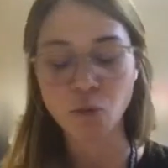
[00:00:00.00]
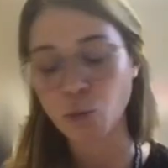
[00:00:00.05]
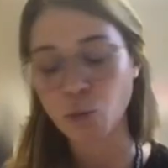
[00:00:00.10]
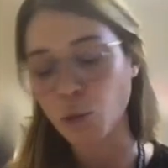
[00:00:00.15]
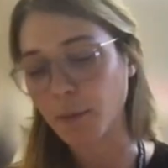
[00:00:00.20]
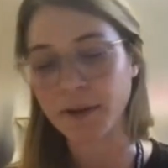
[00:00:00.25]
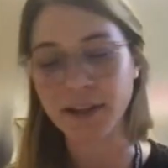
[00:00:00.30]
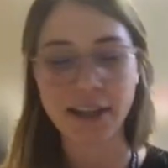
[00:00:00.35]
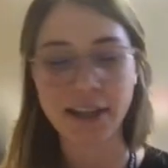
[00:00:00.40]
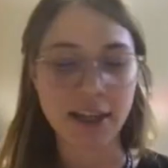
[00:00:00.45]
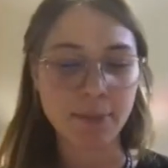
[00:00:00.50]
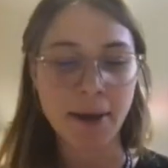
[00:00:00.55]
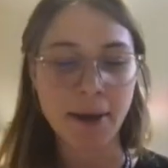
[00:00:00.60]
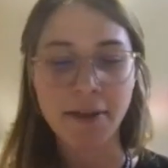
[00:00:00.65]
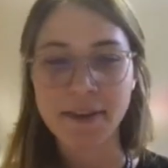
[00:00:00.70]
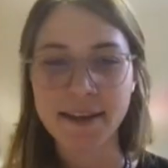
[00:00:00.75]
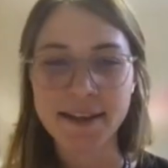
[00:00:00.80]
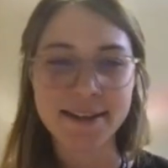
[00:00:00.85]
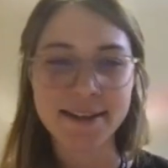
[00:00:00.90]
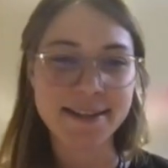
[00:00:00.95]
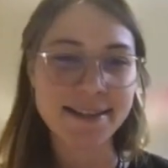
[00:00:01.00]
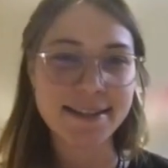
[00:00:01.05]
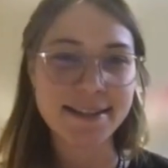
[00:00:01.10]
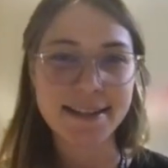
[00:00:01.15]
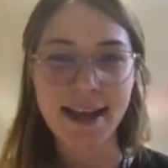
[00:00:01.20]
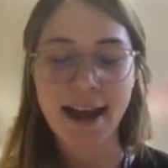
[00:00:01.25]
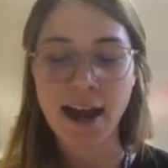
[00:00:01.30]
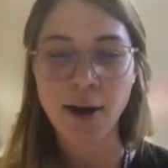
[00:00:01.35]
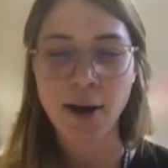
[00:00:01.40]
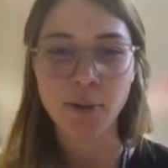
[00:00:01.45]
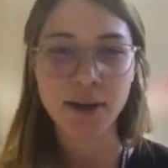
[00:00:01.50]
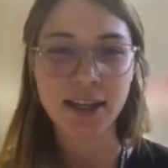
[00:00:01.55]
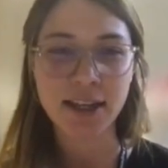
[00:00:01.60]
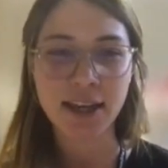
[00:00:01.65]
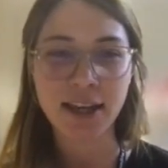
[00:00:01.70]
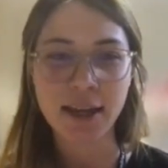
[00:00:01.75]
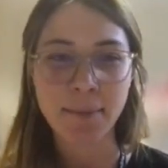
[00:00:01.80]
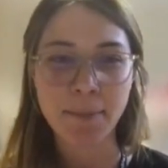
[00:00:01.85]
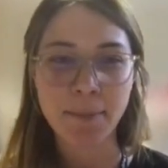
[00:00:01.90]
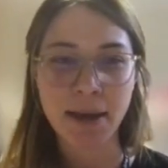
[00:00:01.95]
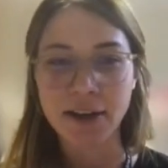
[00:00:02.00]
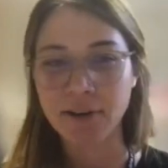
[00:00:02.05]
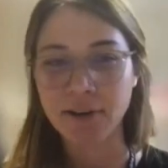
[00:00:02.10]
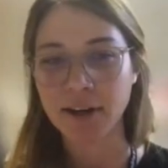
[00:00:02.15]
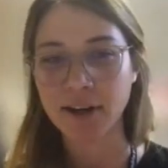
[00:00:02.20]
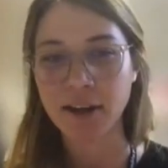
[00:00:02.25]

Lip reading: what we think about this, how we can get better